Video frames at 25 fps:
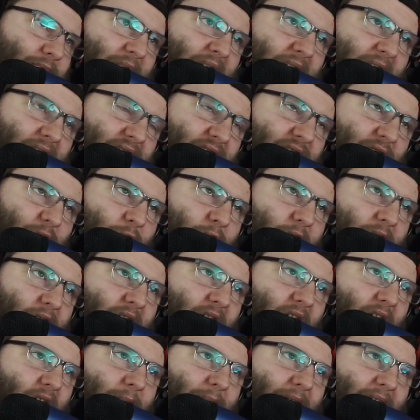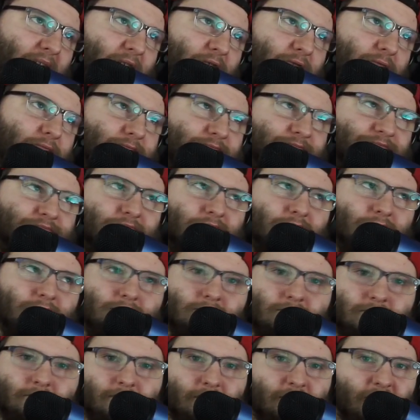story about
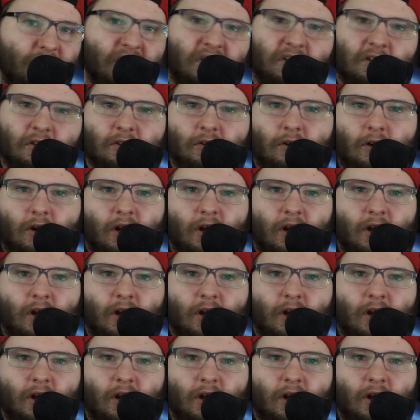you know,